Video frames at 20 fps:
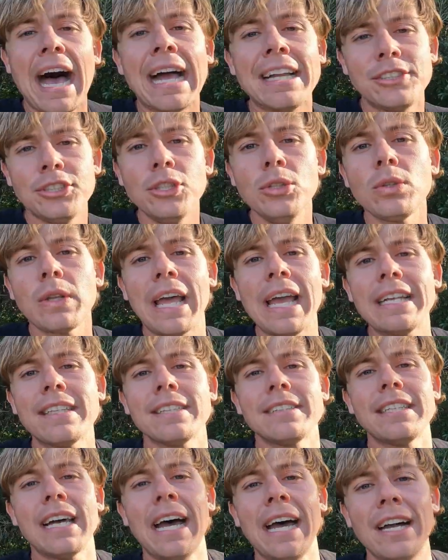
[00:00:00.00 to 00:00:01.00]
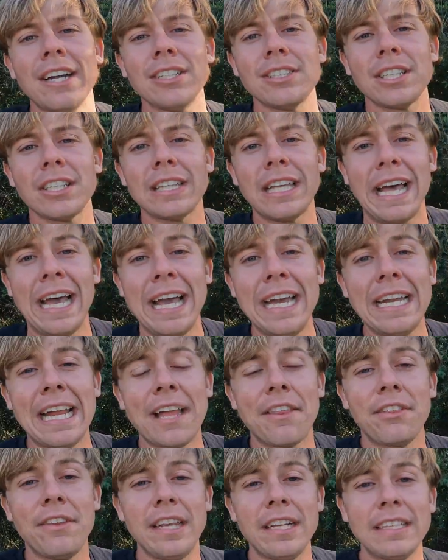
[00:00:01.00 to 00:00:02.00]
I do like the tires a lot.
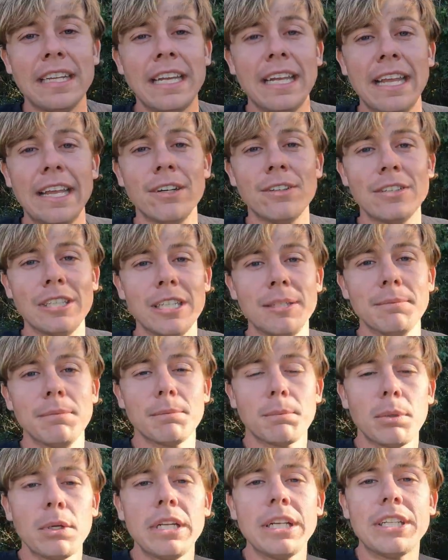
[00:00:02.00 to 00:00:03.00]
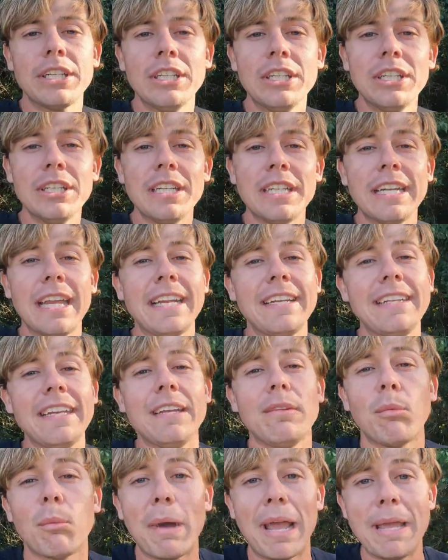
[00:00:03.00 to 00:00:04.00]
I think they held up pretty good and they
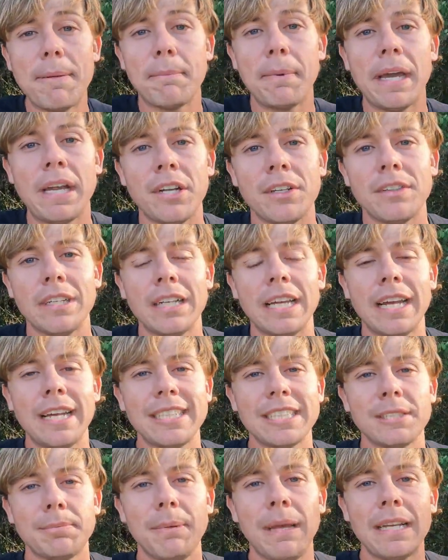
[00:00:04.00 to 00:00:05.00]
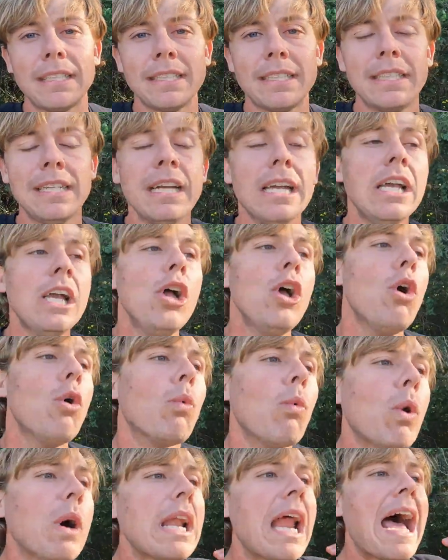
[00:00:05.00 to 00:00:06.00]
did way better than I expected.
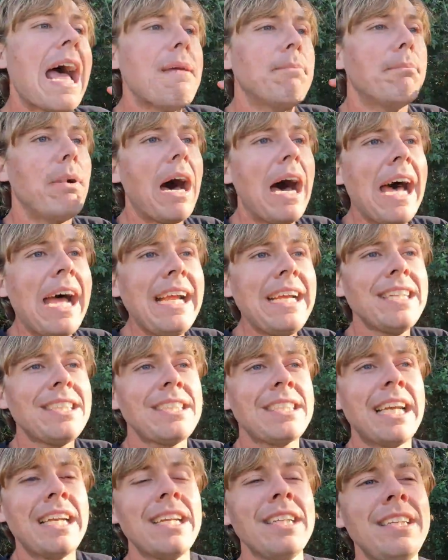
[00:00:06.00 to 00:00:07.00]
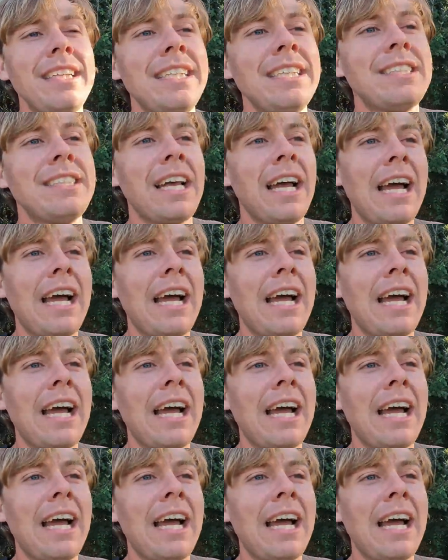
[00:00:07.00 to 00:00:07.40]
Would I buy a set of these